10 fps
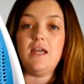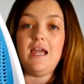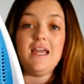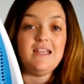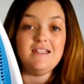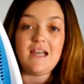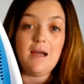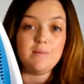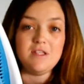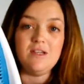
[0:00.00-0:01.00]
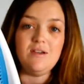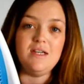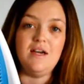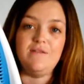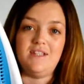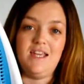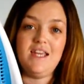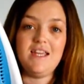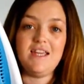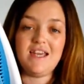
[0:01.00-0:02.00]
Ellis absolutely loves it.
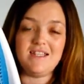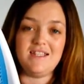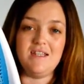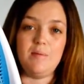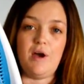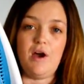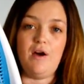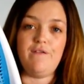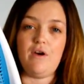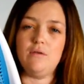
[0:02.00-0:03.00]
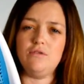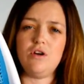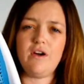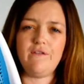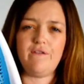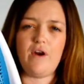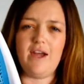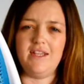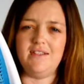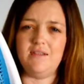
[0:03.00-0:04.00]
He gets in the bath. I'll try and
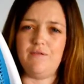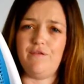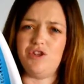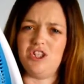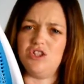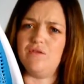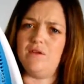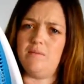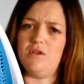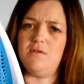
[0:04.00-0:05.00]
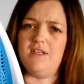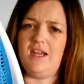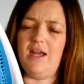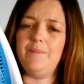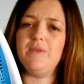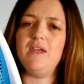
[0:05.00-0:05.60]
find some footage of him using it.